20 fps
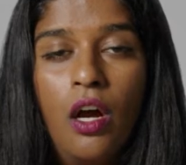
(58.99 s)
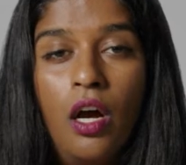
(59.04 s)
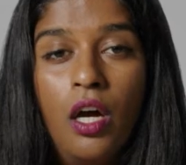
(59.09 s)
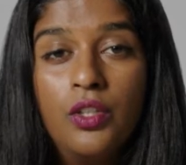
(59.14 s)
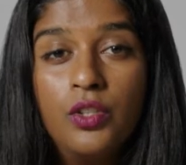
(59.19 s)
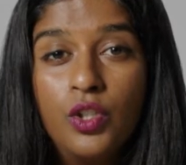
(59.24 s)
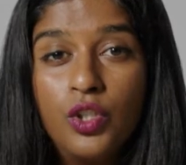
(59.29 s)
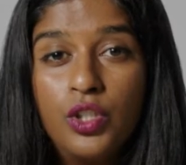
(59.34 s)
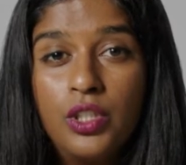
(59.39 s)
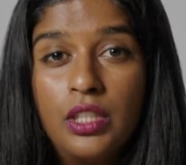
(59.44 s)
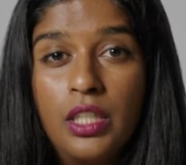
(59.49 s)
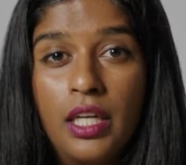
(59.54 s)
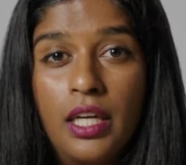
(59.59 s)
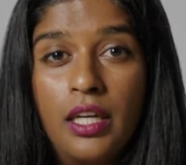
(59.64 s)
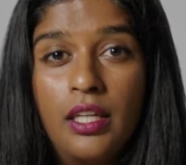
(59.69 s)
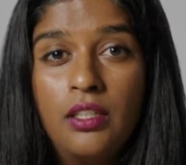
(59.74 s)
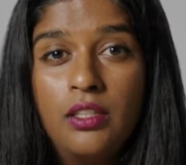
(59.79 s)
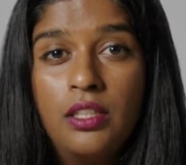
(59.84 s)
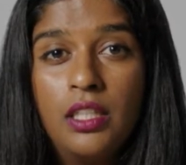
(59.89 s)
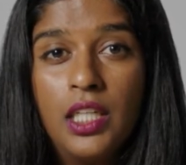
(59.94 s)

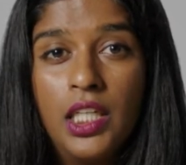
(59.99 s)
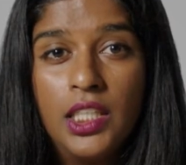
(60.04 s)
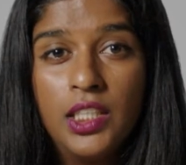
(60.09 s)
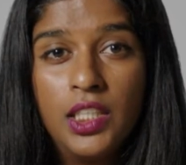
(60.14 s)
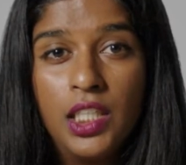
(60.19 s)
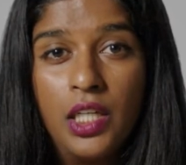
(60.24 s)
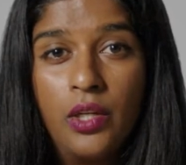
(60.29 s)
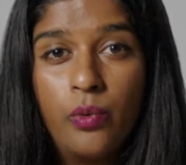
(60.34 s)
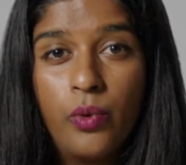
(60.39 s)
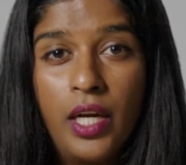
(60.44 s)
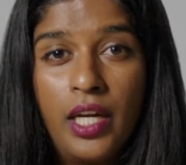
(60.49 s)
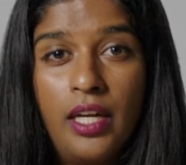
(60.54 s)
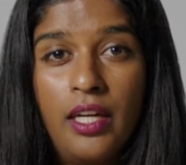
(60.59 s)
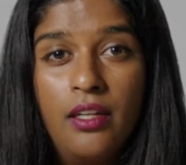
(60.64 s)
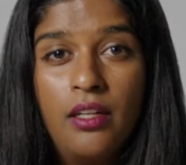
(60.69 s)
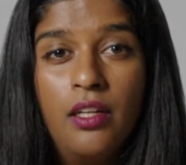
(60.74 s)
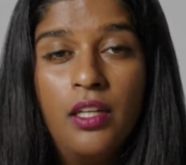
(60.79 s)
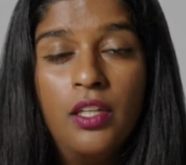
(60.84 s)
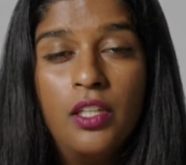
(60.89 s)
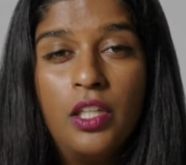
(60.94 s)
understand,
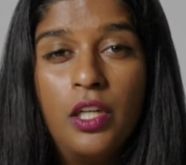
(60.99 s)
integrate,